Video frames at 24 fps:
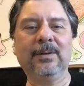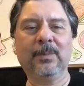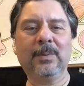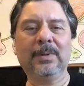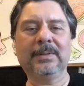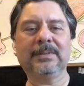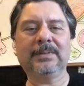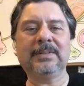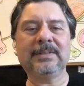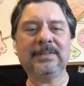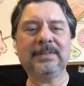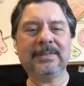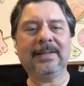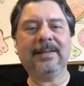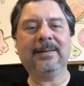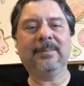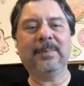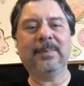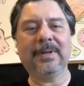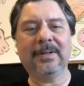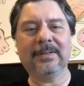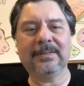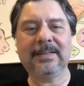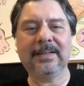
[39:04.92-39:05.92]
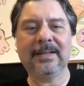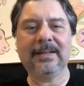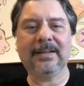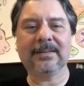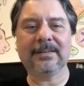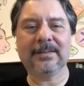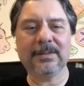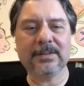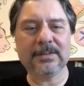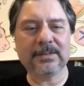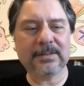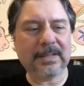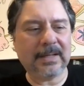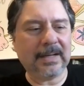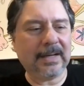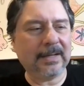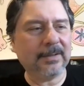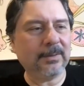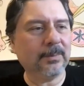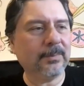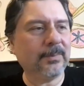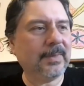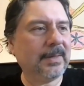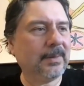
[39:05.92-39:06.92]
know what to say about that because I
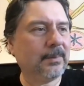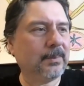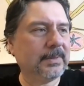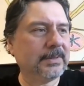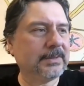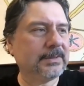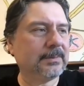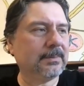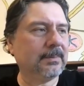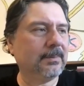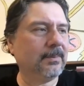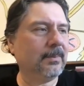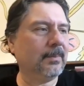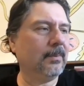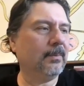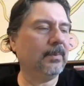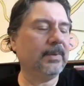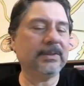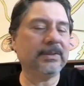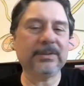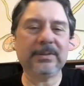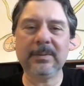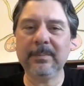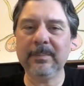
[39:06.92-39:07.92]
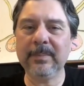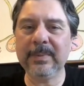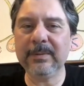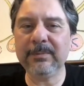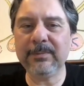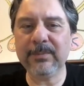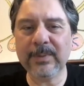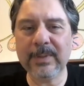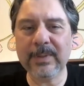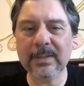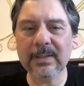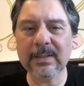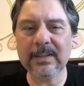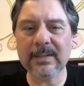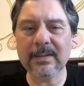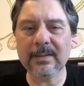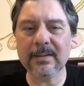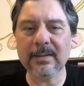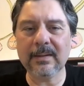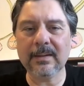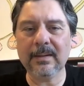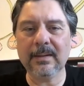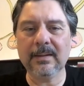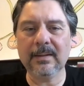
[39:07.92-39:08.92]
don't think we sh- we should be feeling
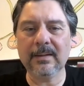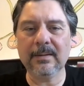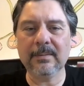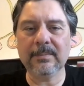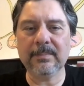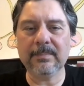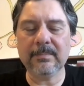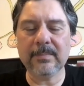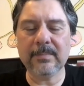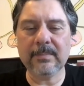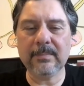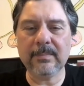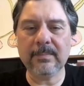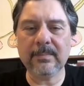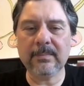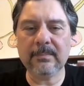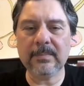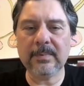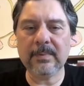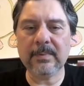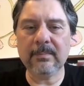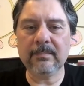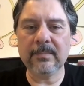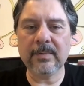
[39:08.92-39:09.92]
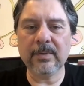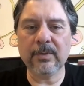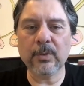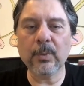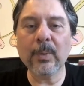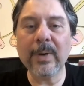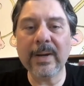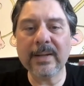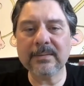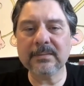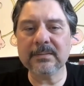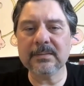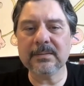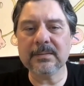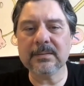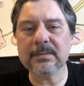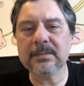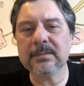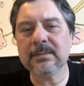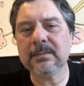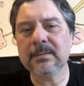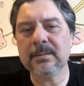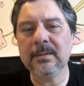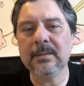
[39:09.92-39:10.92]
uh, threatened
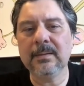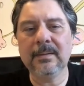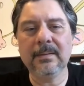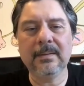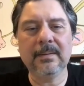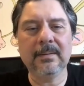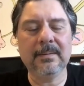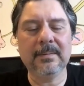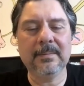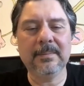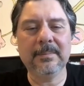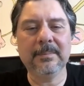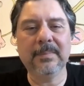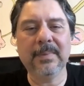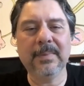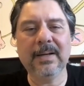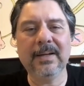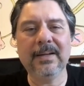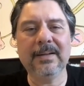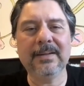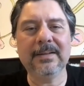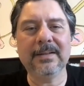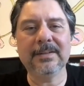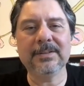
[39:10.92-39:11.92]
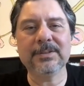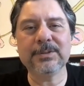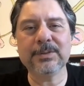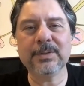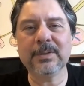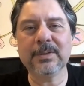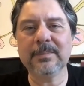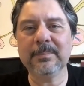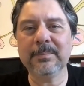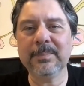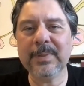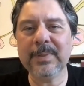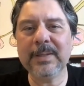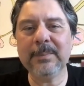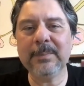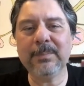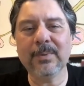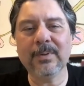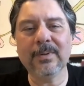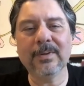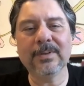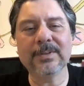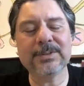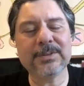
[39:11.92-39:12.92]
by uh, certain
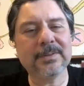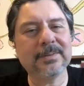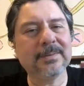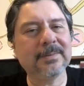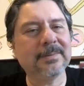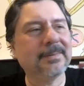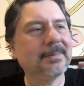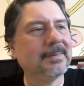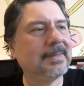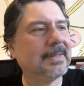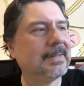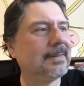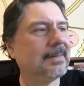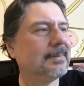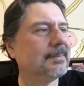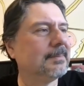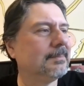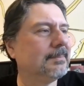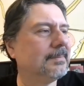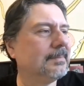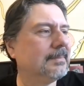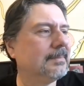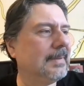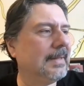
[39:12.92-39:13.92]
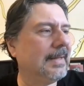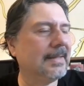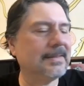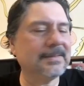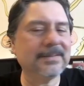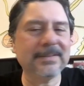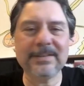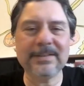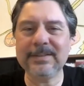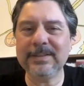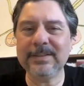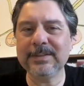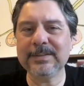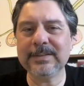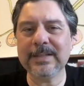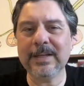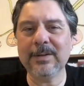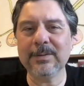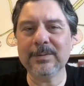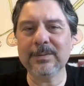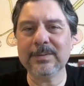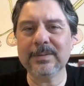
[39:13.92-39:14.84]
people or certain uh, entities out